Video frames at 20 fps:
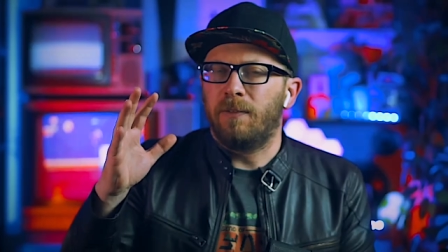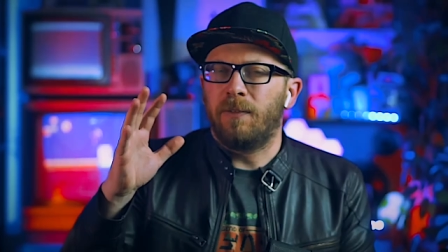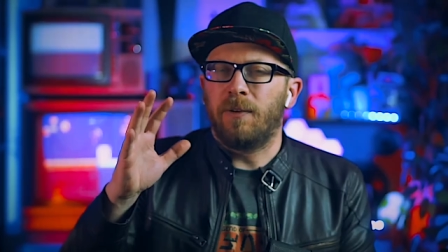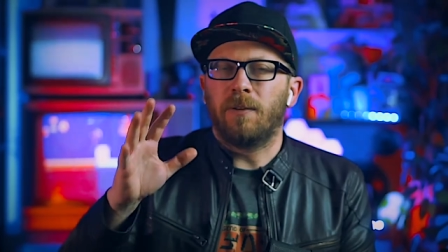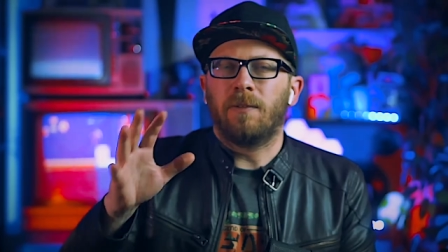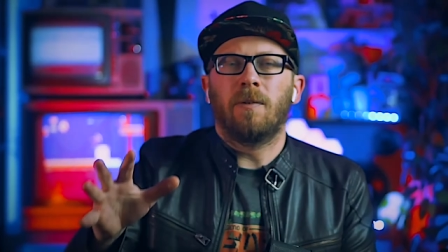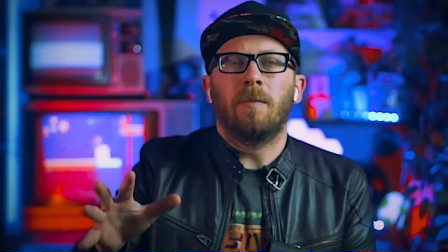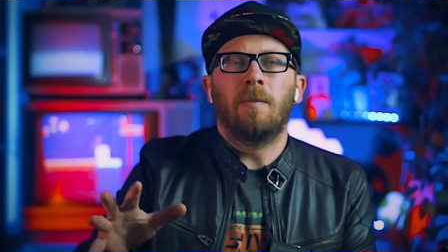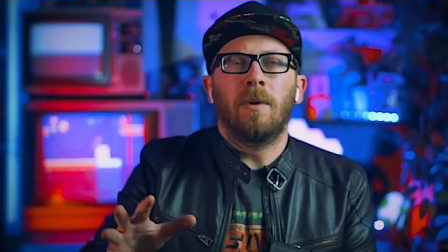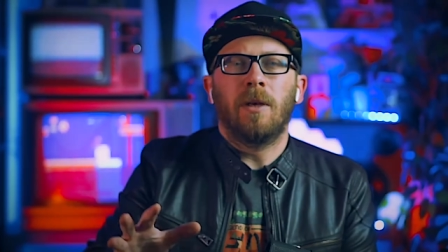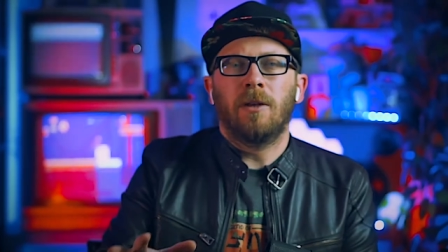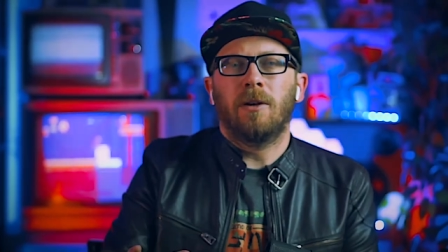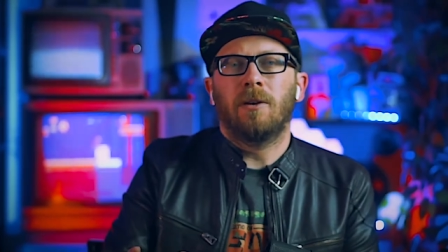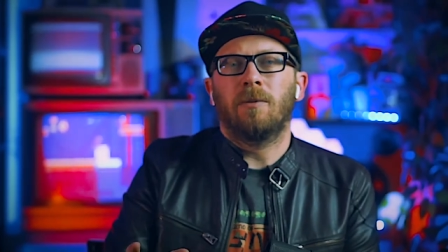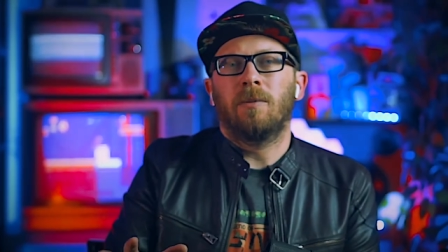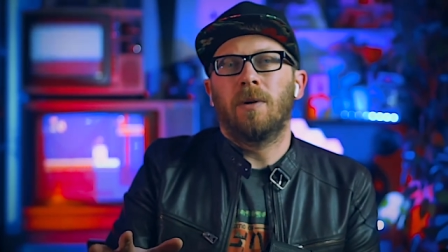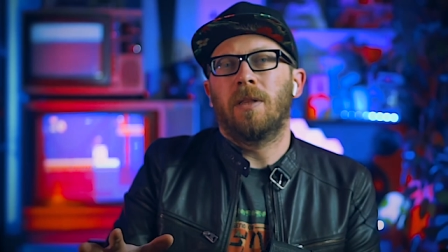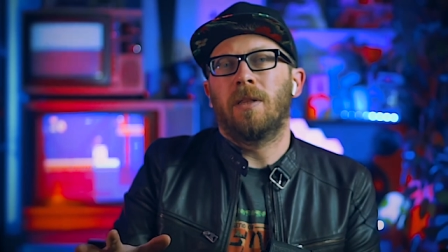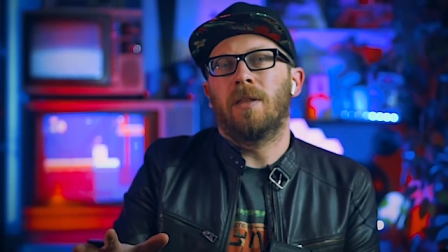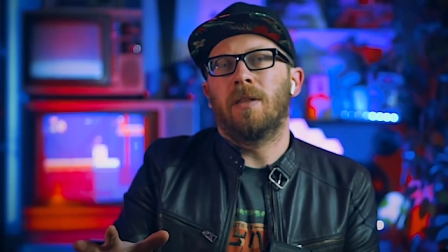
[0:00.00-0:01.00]
if you're
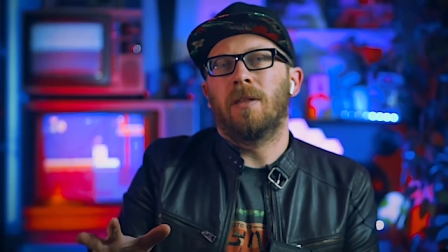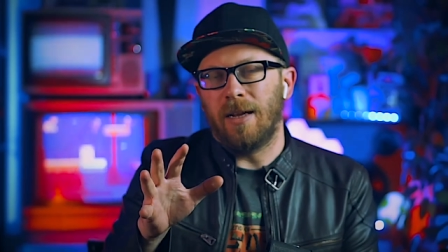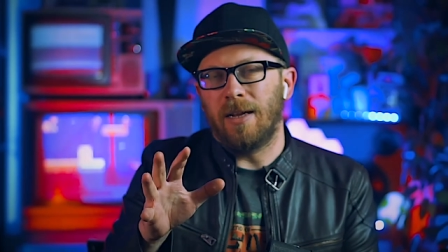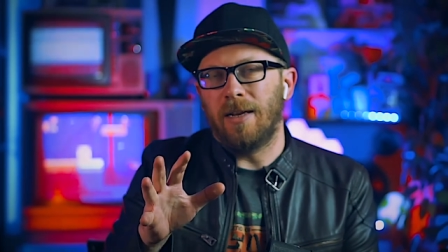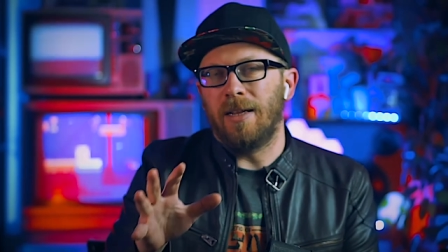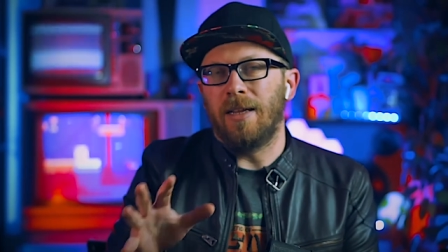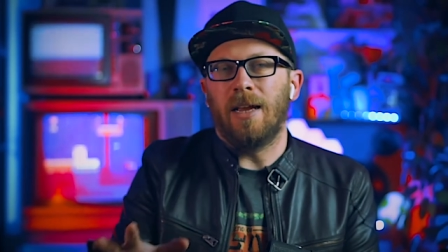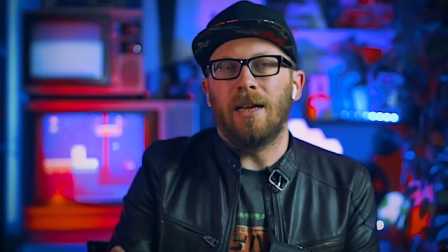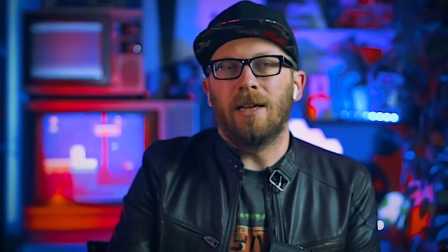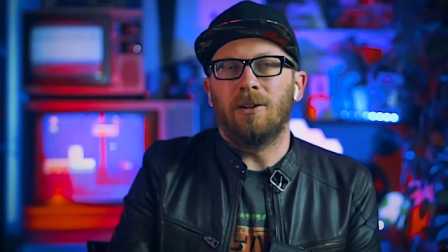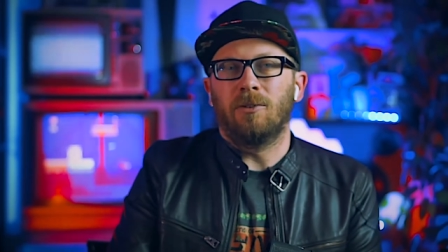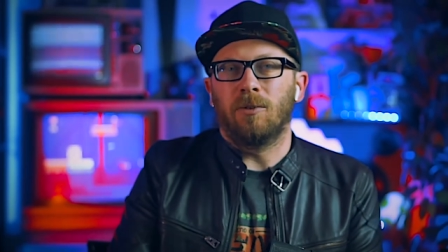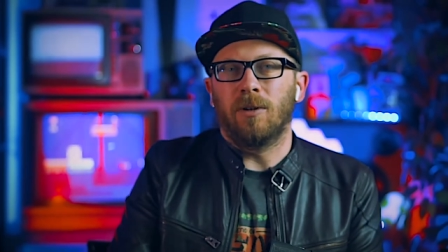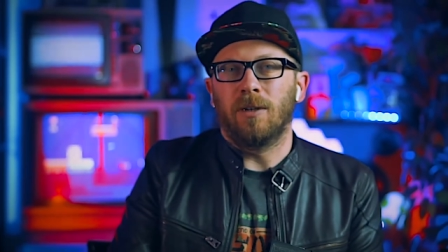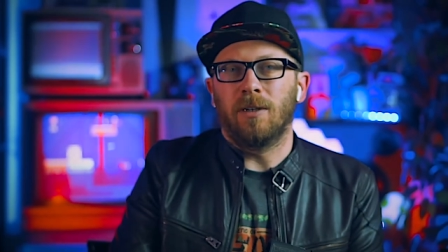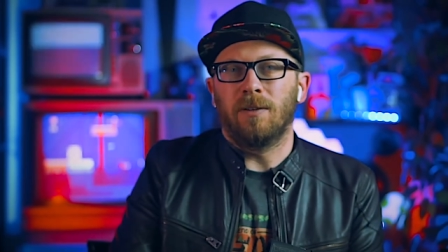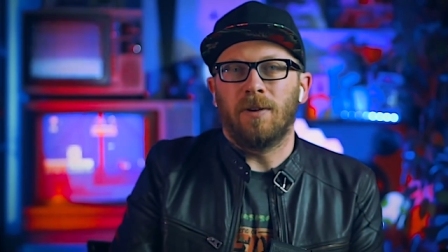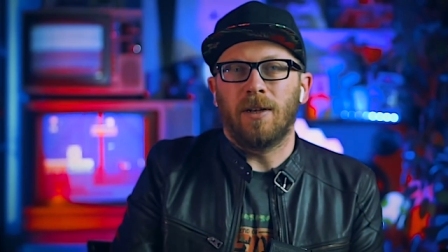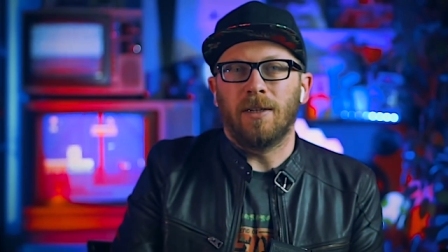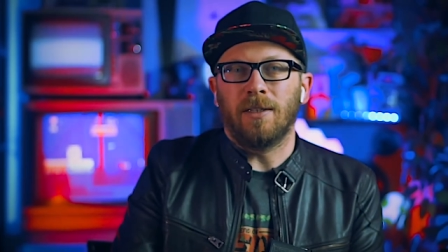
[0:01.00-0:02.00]
familiar with any
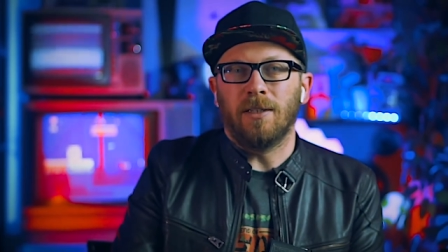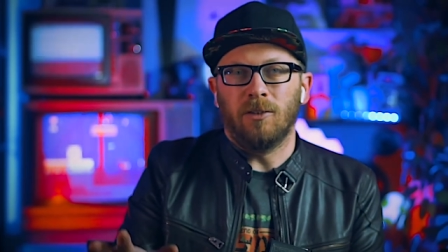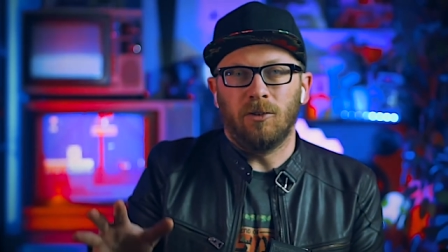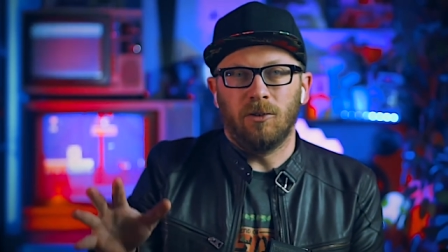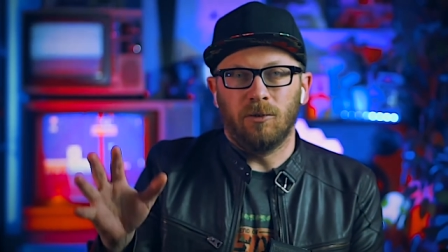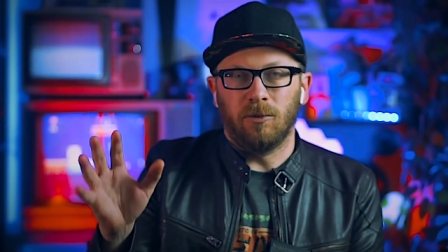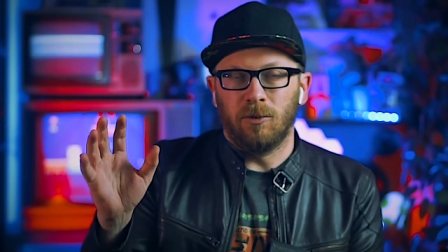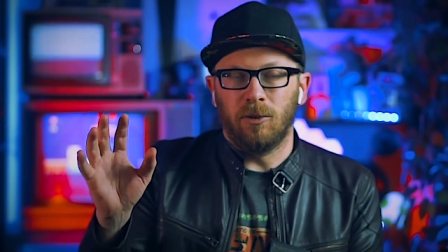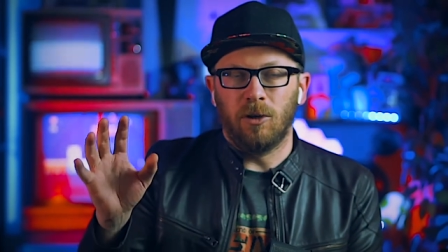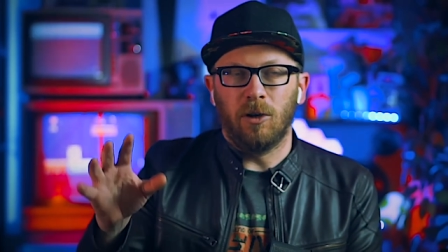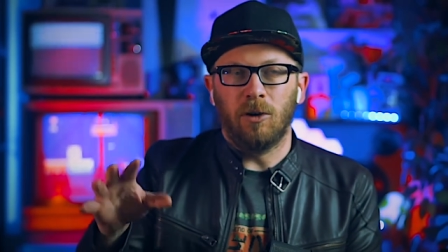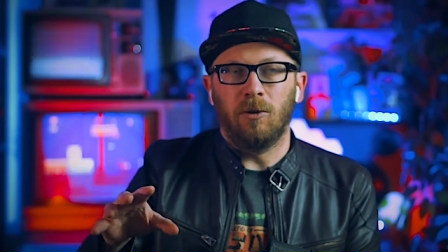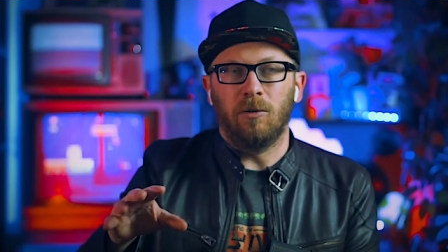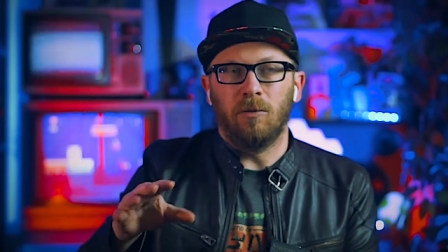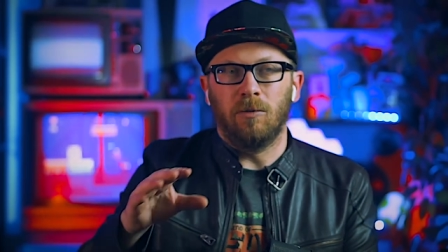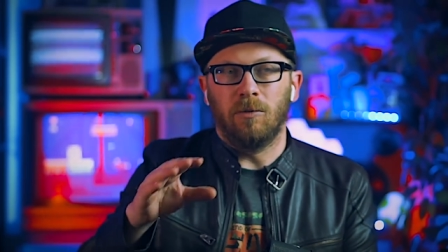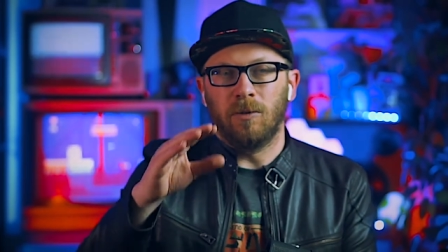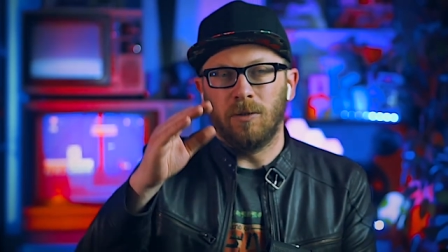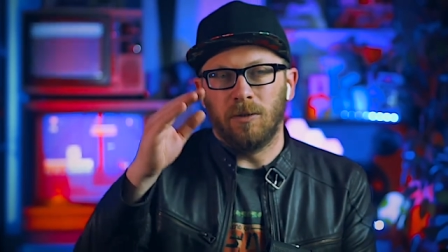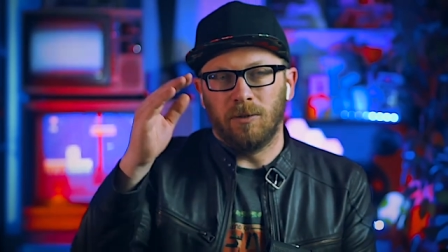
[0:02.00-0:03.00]
Android devices, you'll
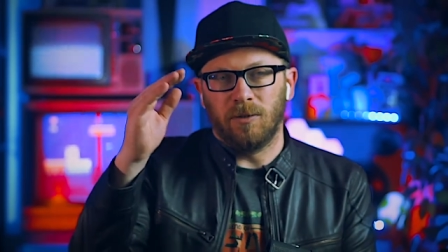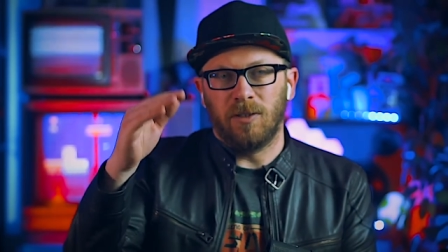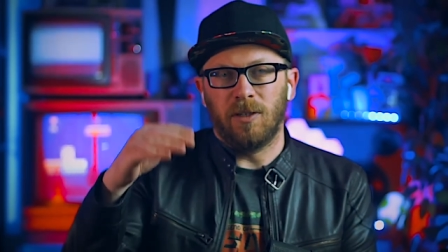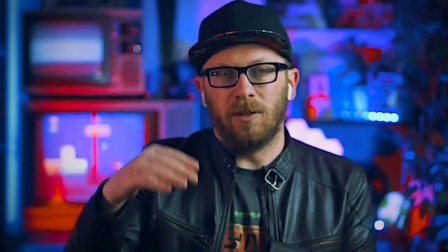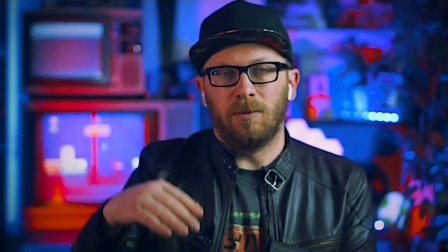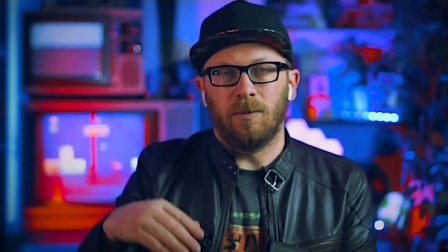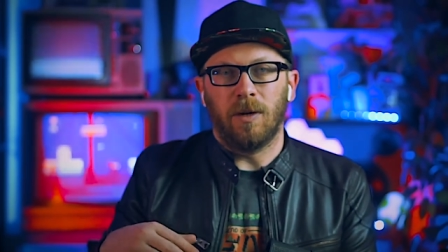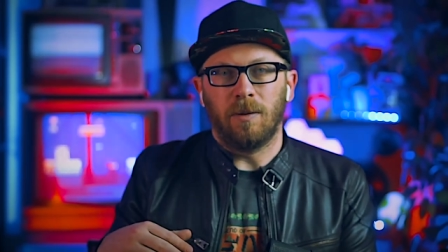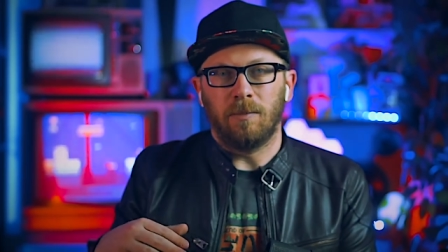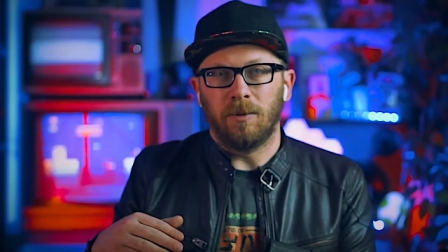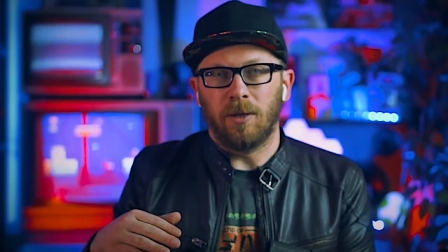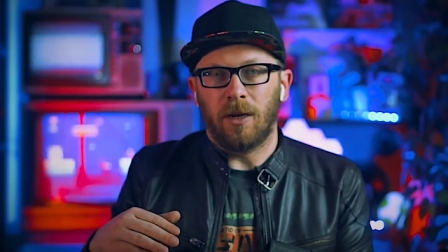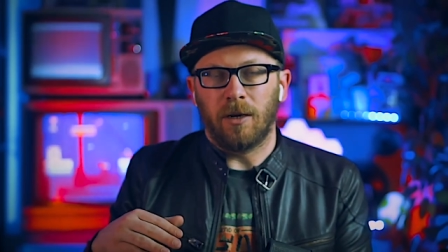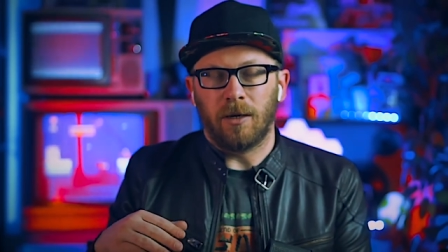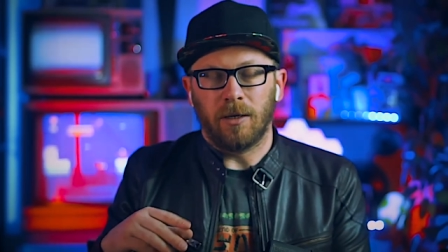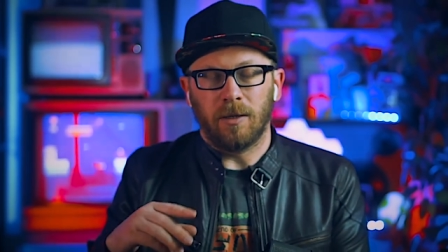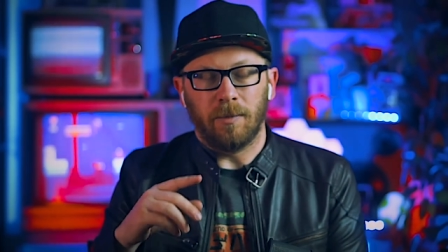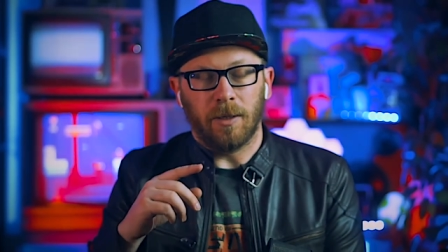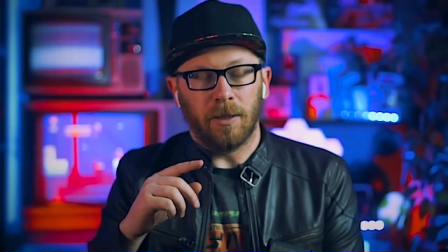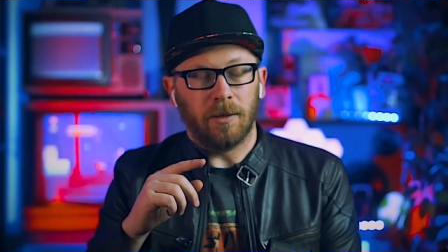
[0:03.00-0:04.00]
know, you'll see what I'm
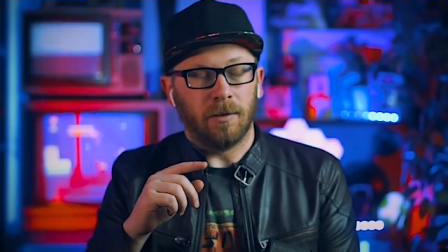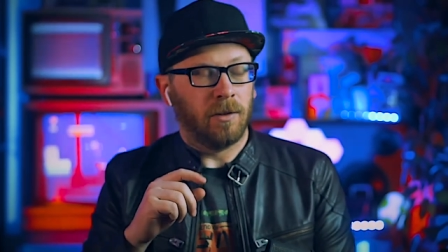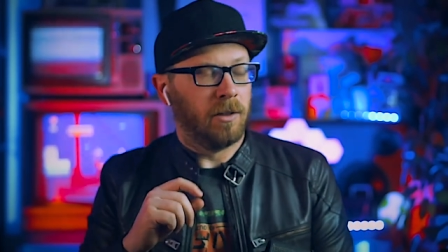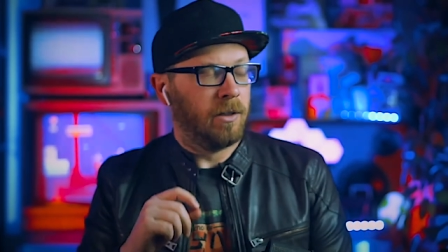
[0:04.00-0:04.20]
talking about.